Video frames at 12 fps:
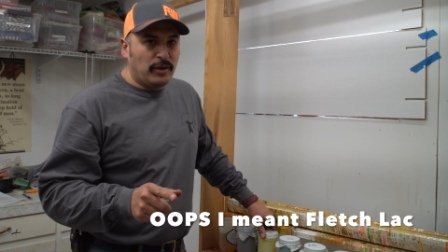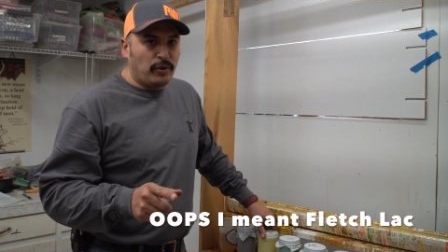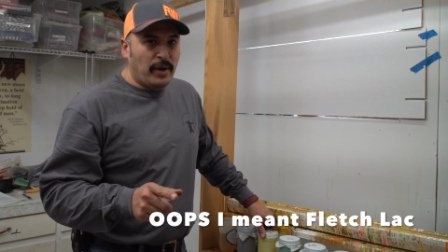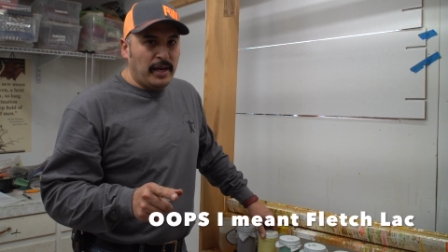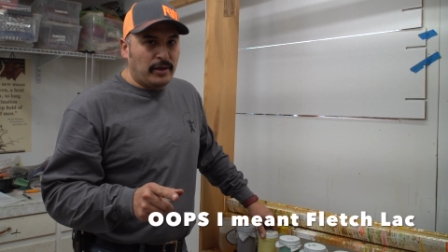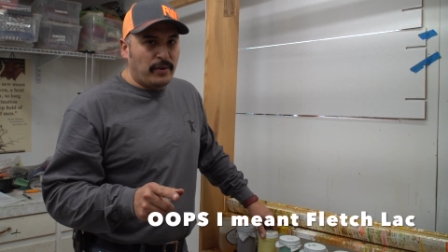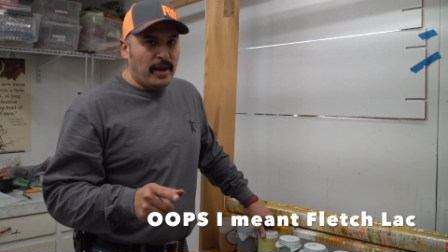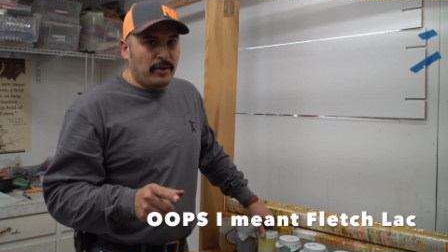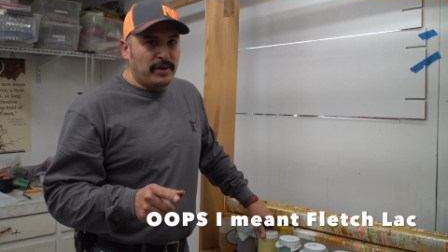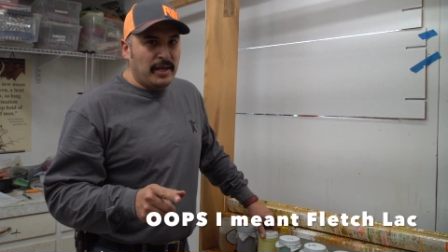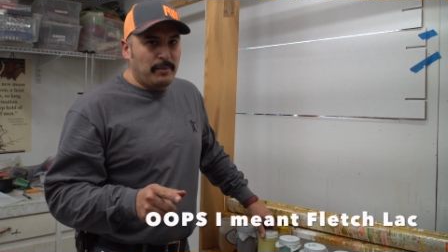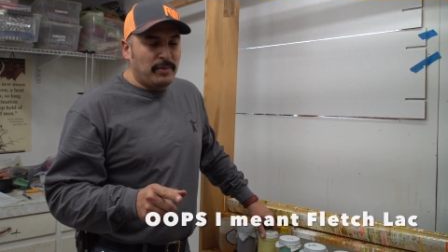Great
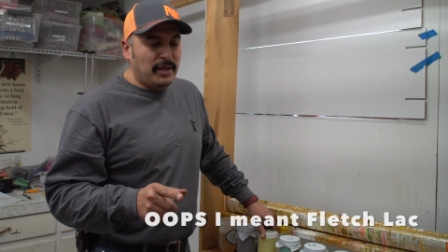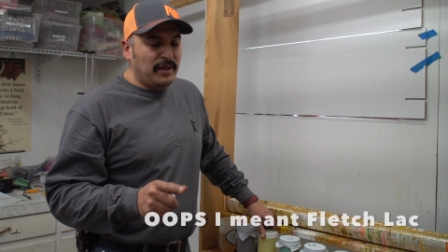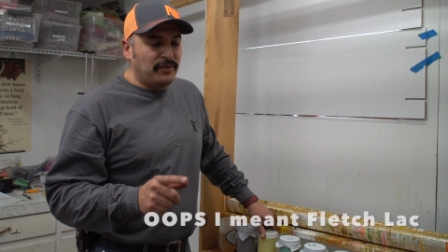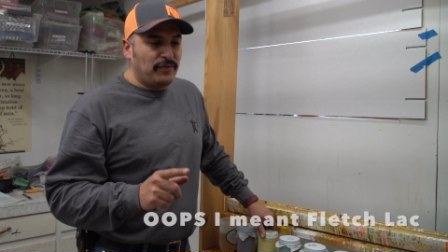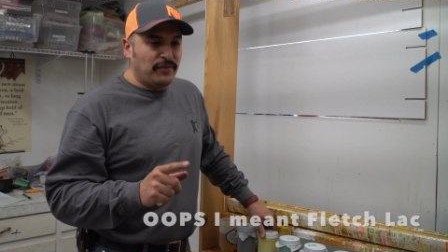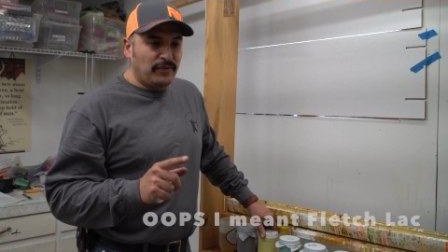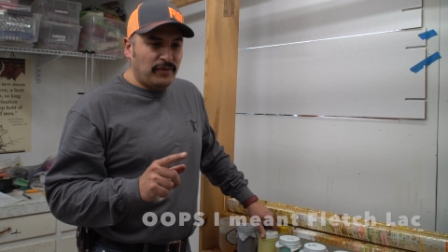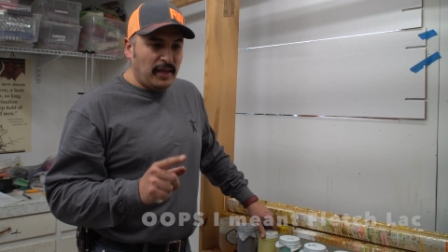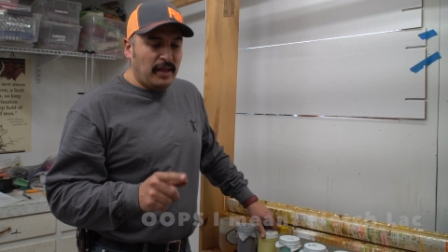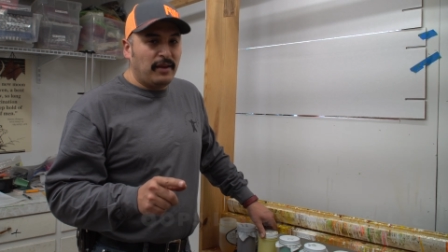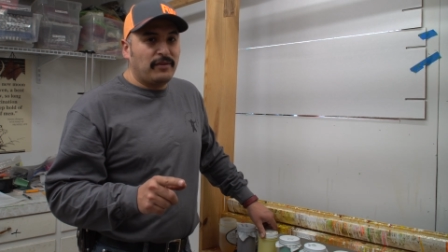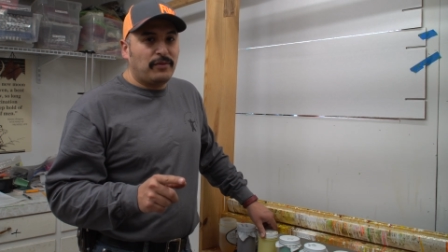crown dip, but it
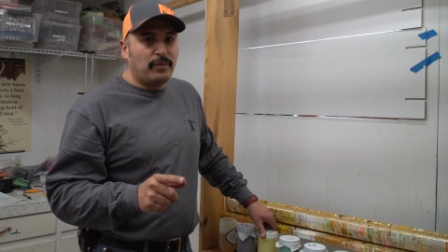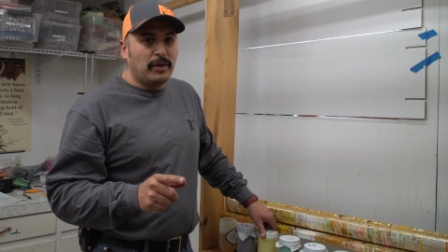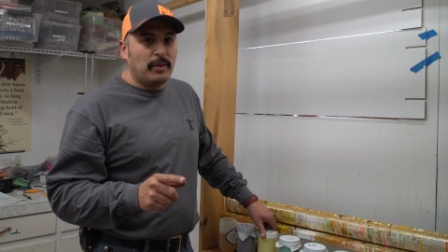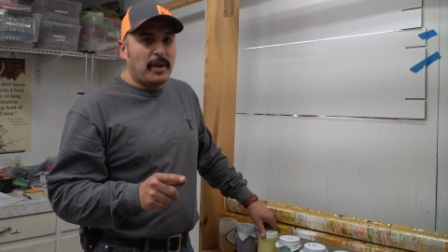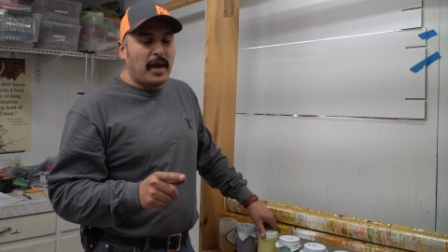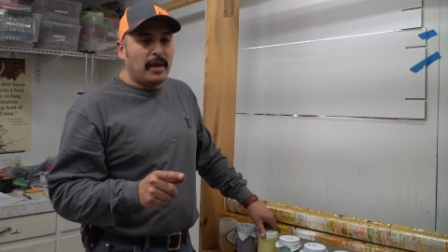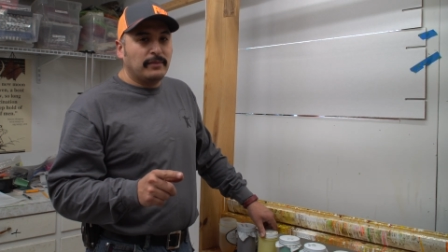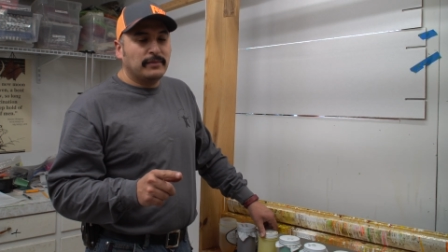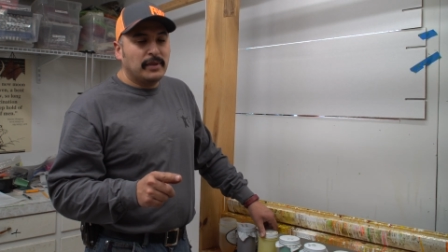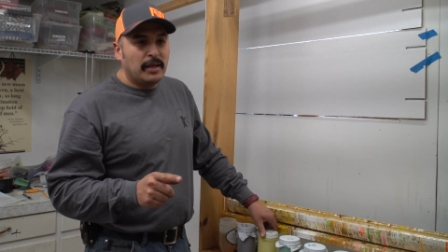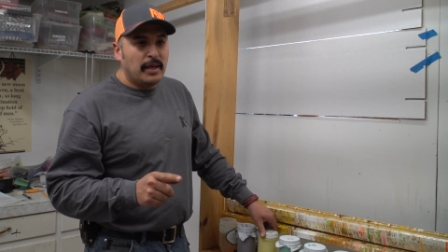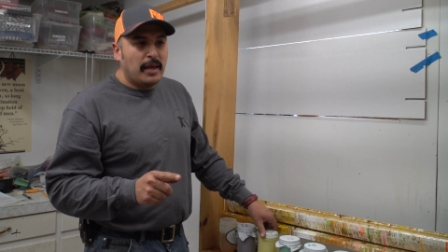stinks really bad.
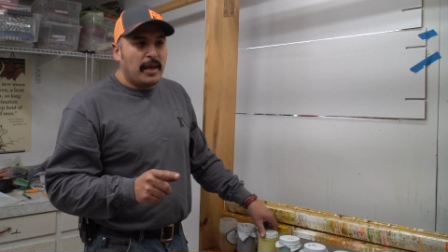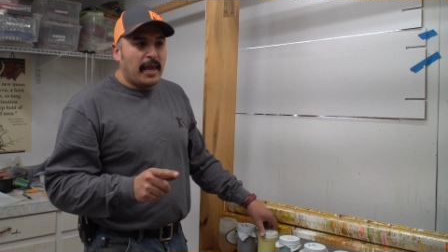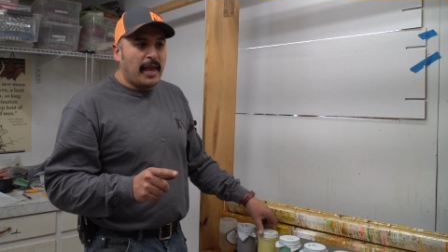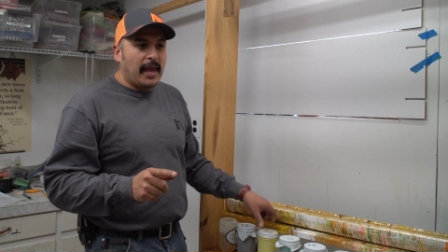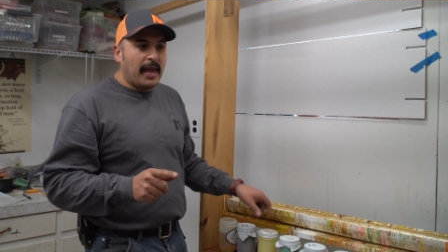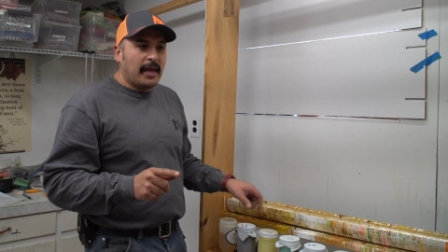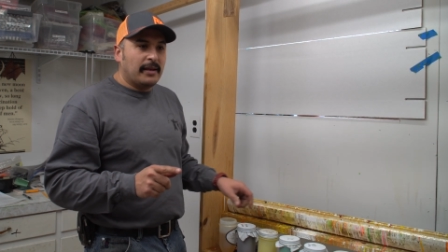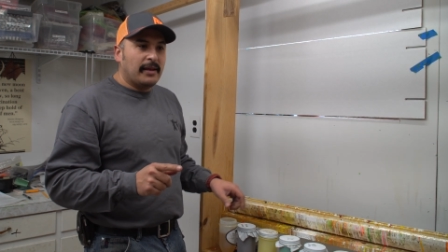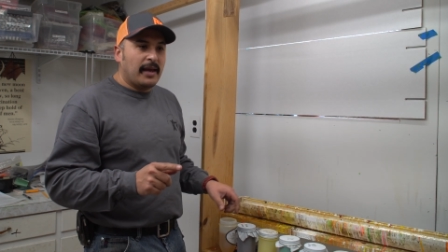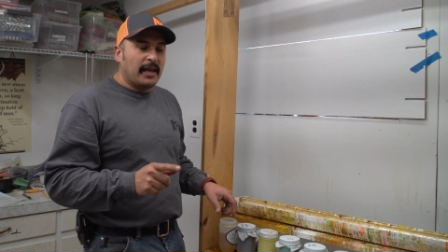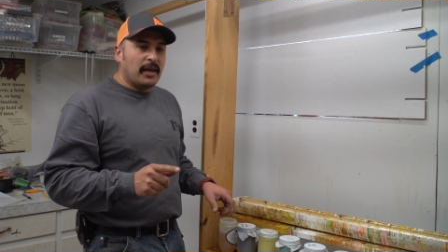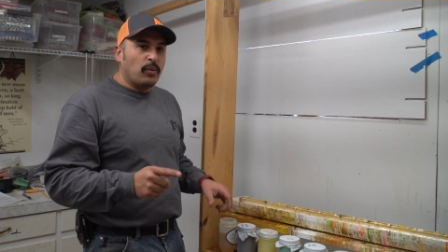
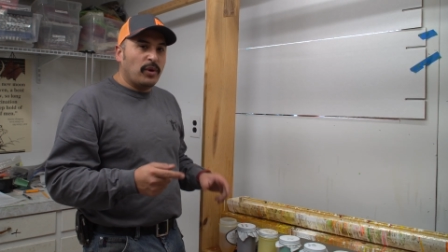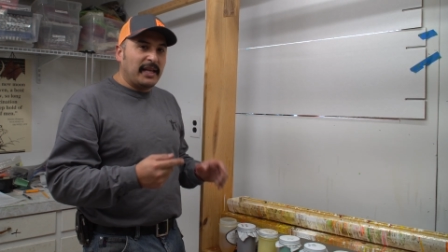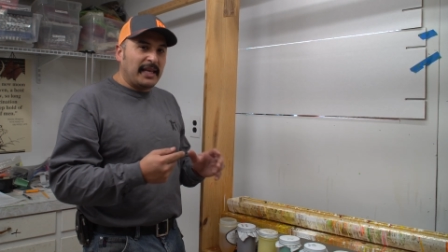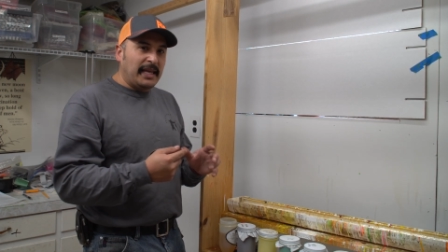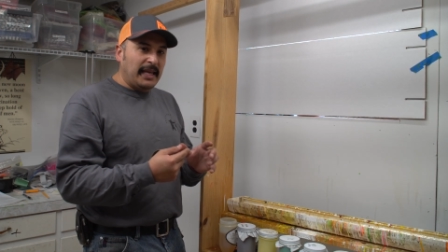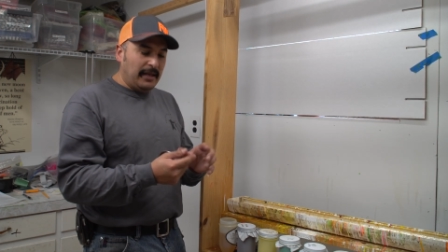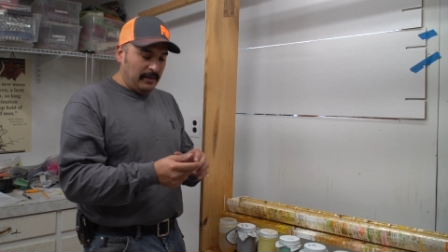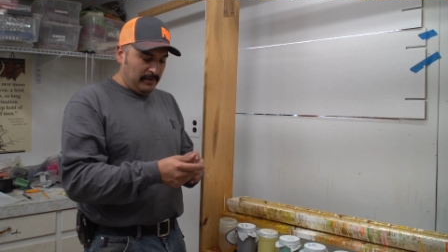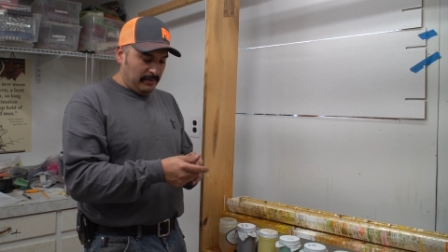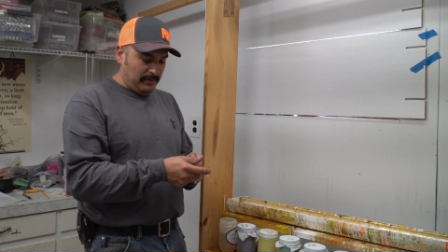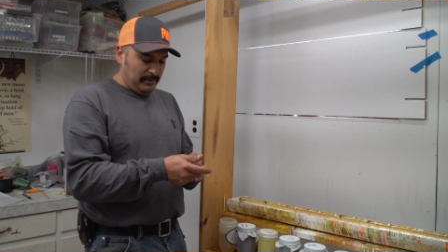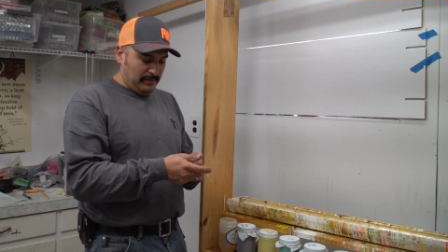And uh, it would eat